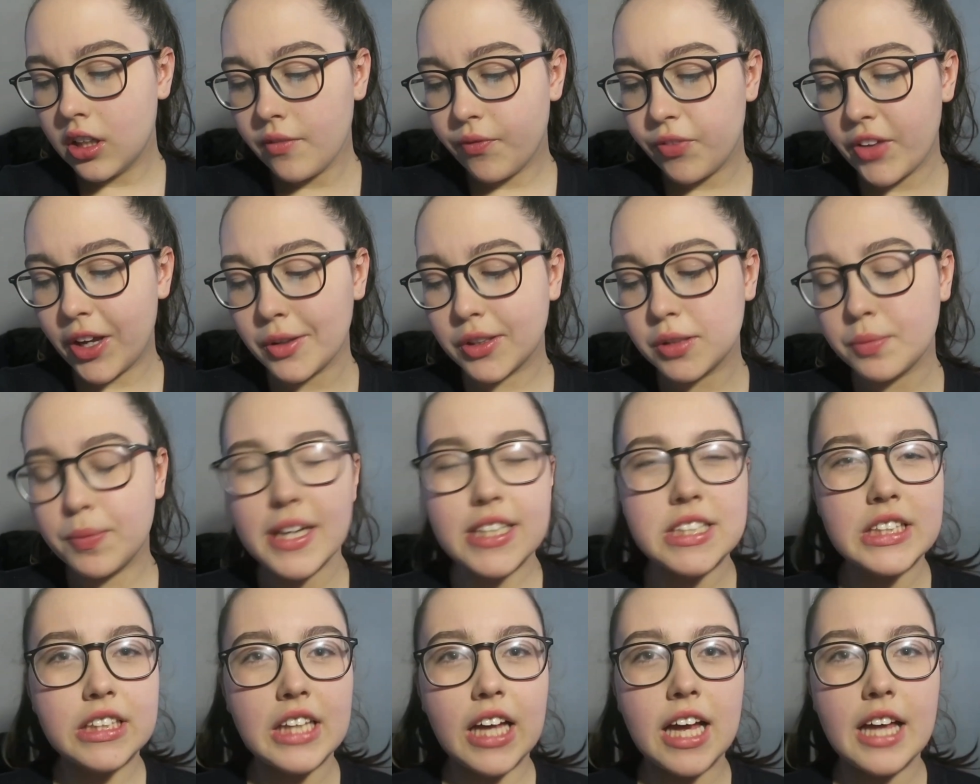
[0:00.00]
That was
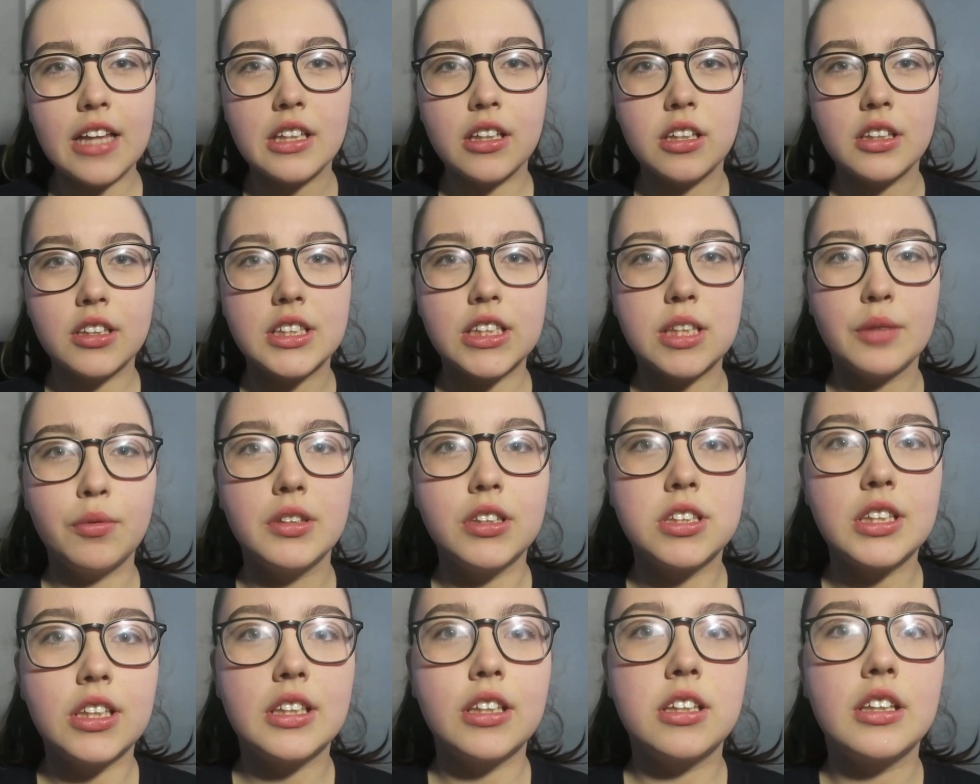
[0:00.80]
basically like similar
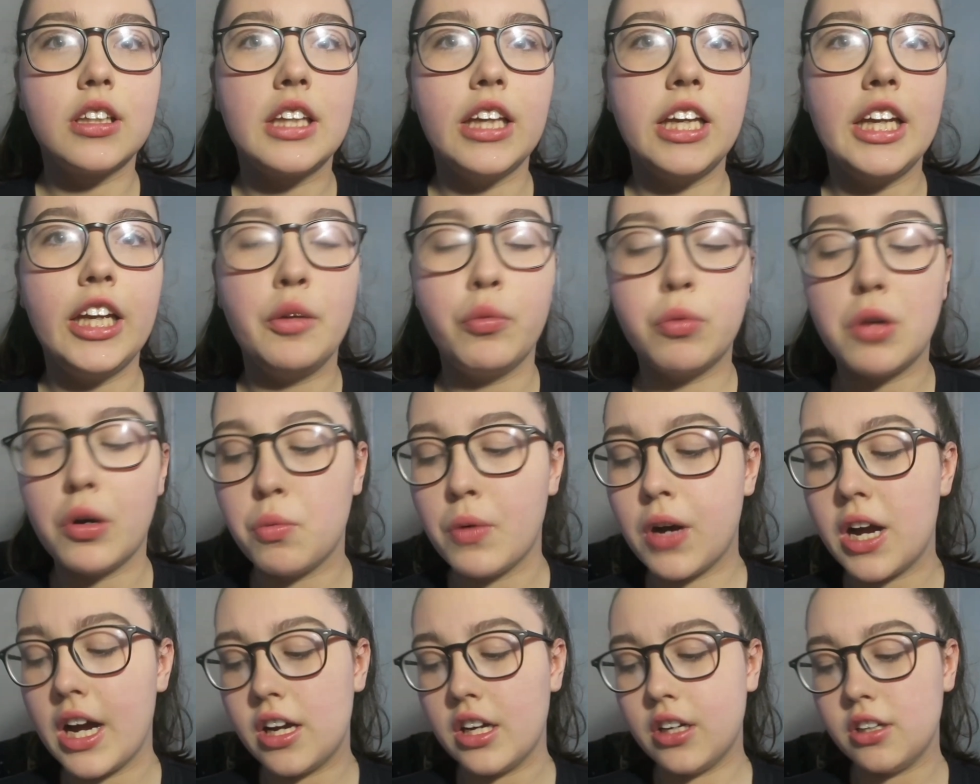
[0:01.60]
to the one
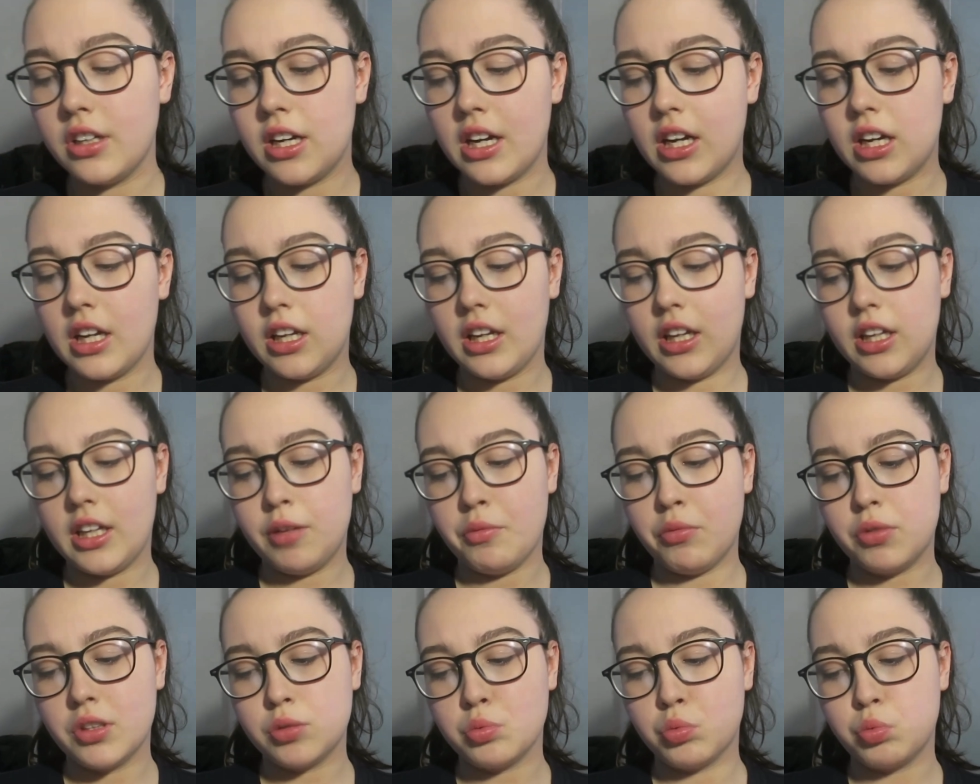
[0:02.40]
where
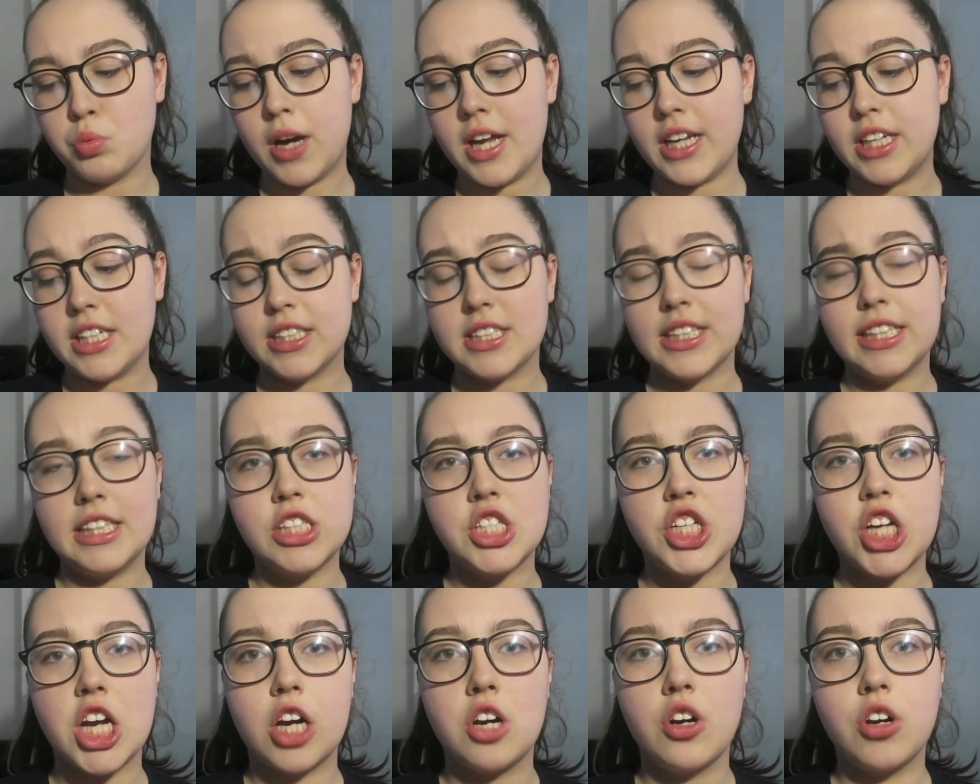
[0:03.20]
it was where do you see your
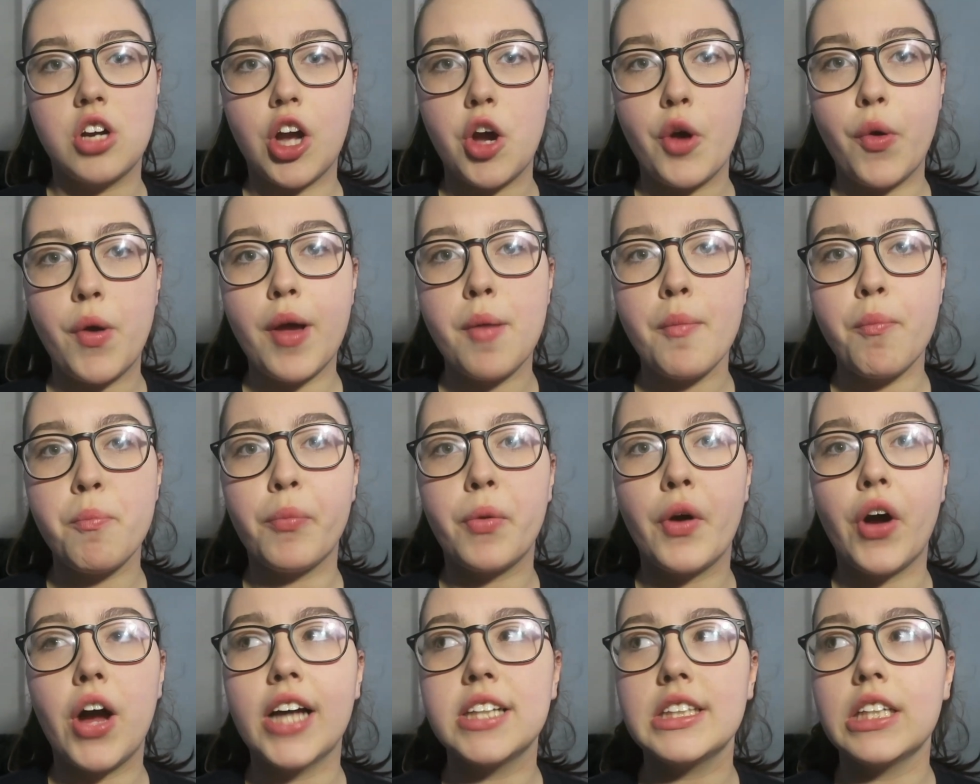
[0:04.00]
channel going
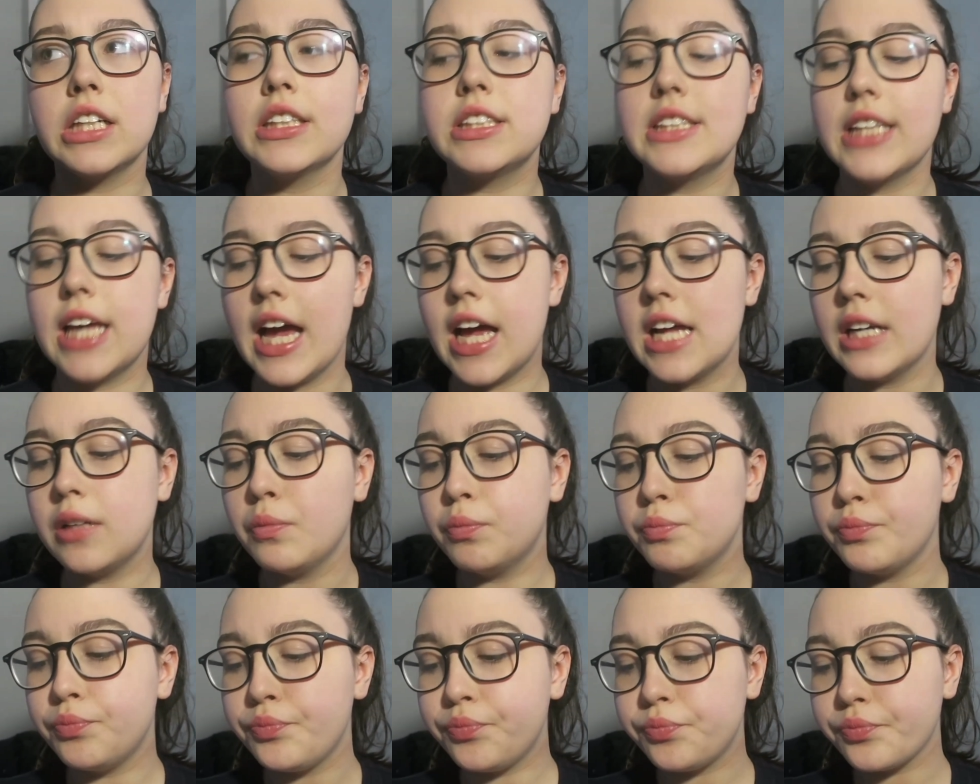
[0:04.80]
but as I said
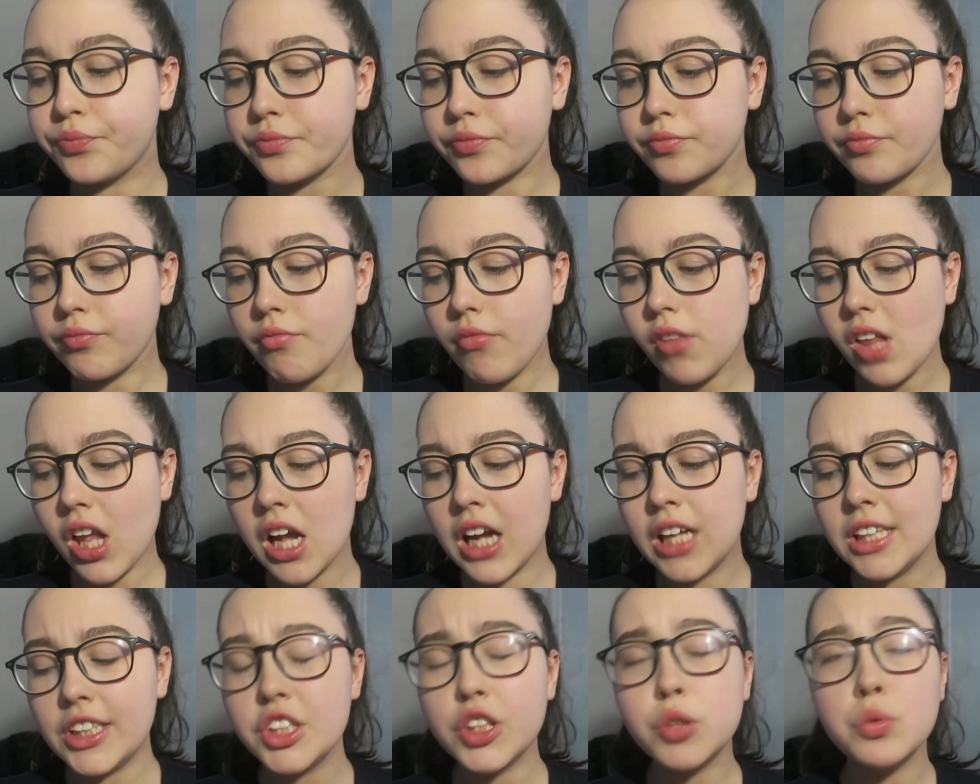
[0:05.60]

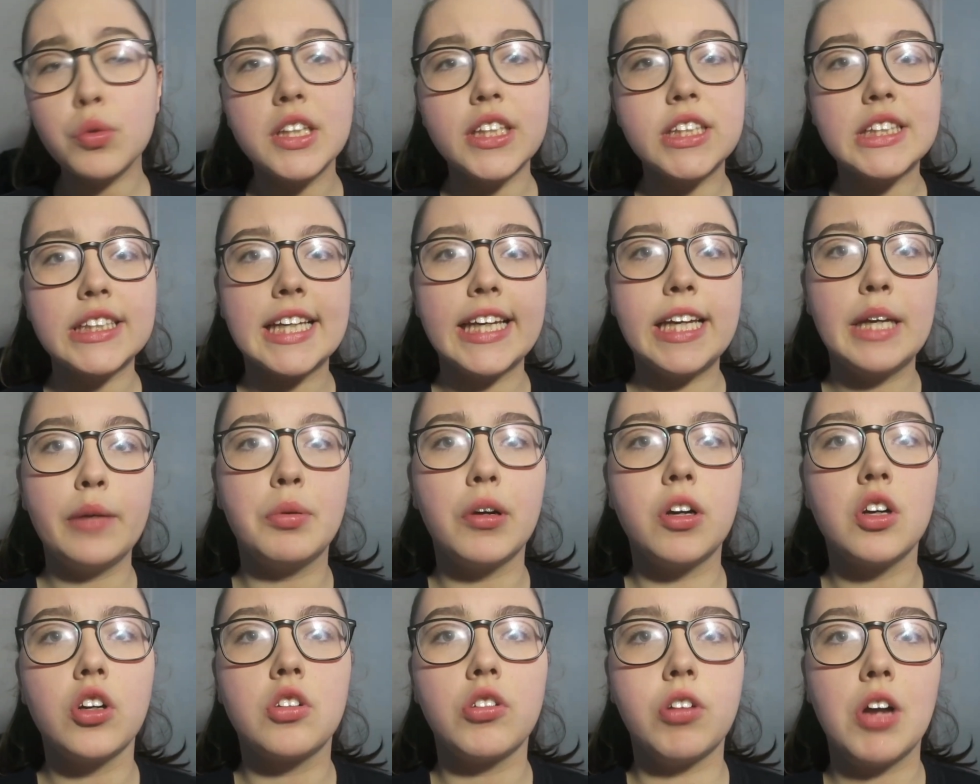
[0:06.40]
I just want it to keep
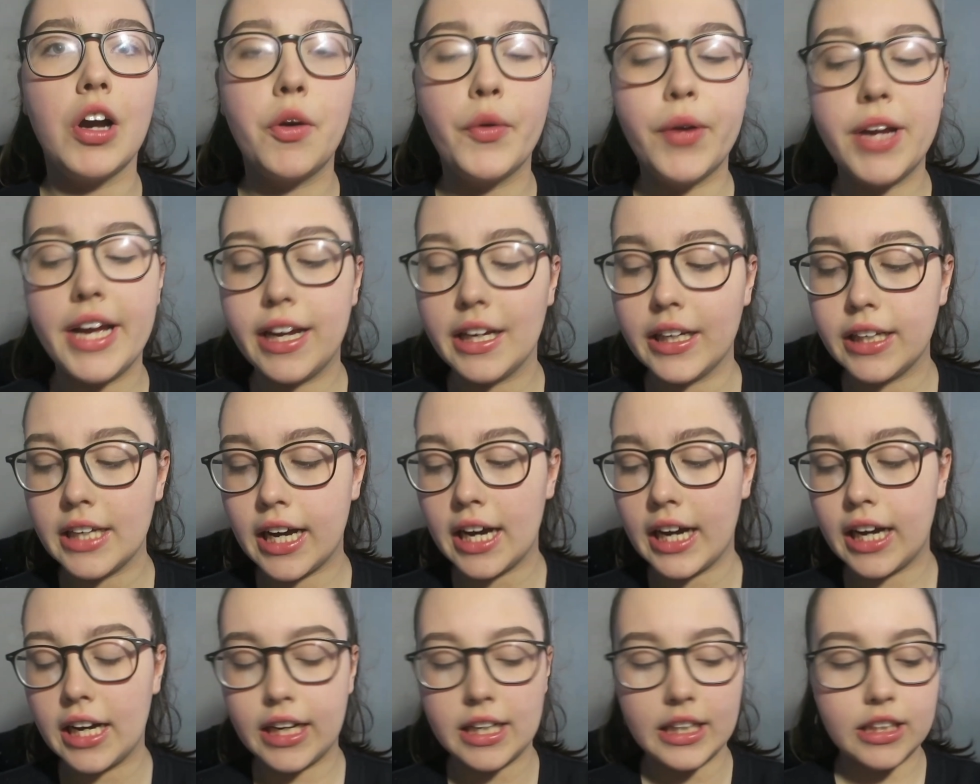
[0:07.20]
on growing
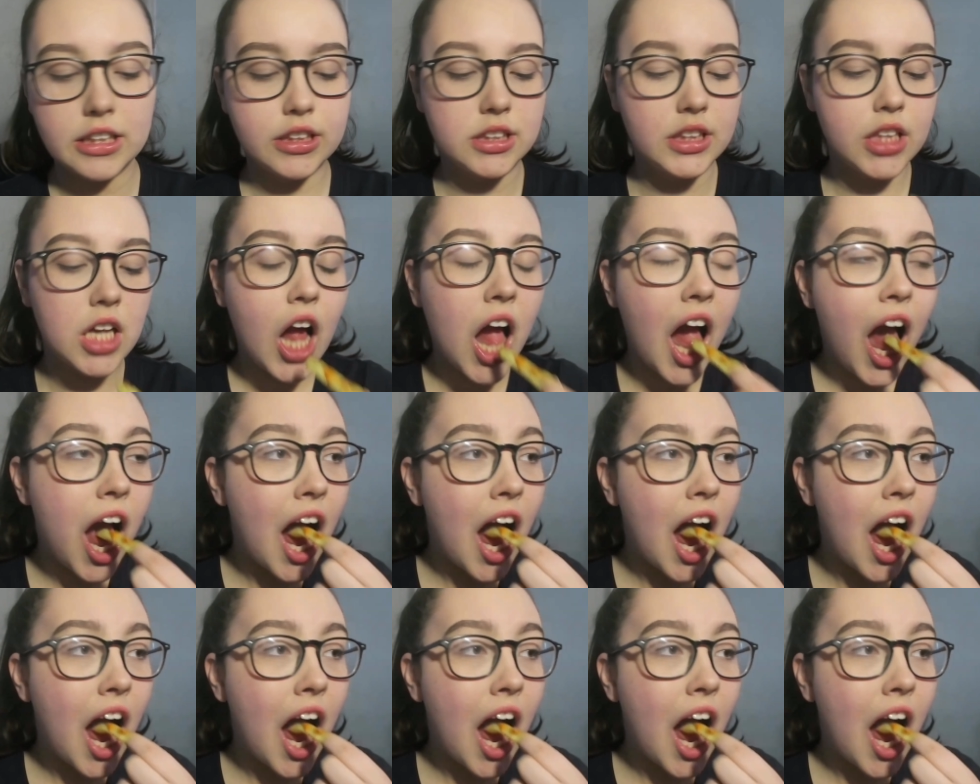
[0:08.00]
and